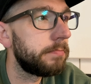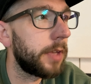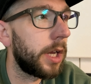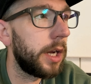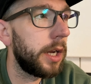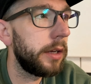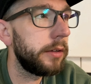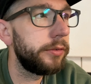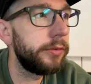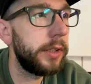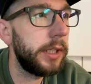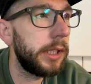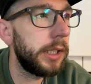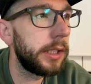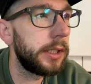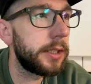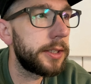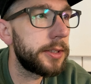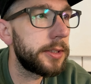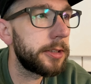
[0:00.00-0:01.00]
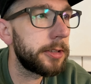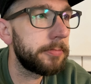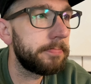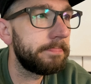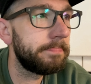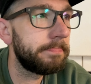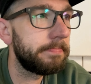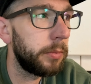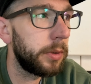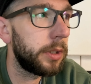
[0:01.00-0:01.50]
I have feelings.
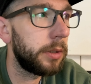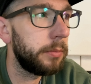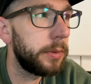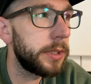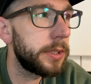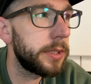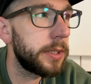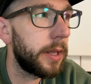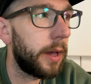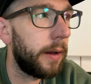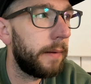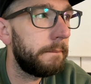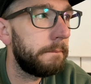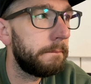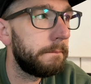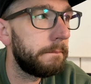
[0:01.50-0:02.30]
I'm gonna miss that.